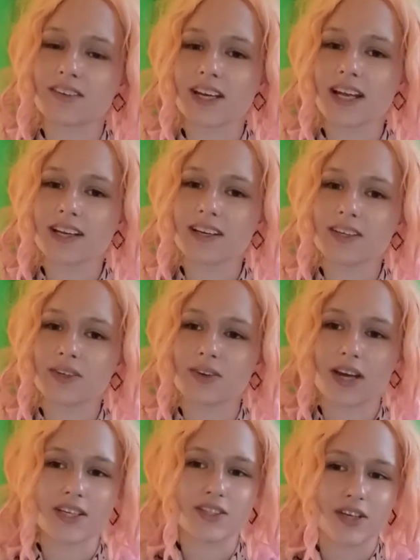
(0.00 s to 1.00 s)
related to
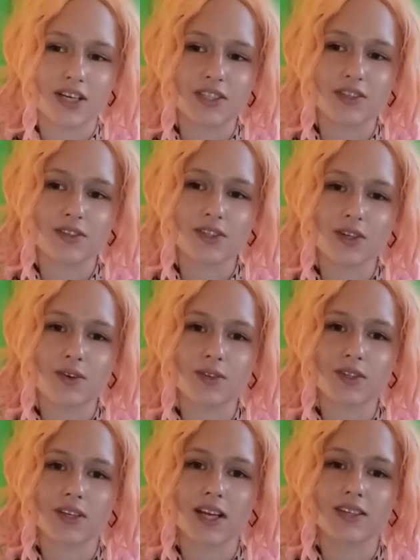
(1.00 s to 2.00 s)
graduation show,
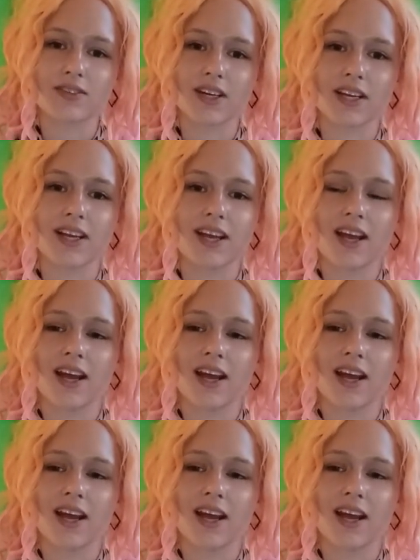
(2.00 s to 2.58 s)
so that's why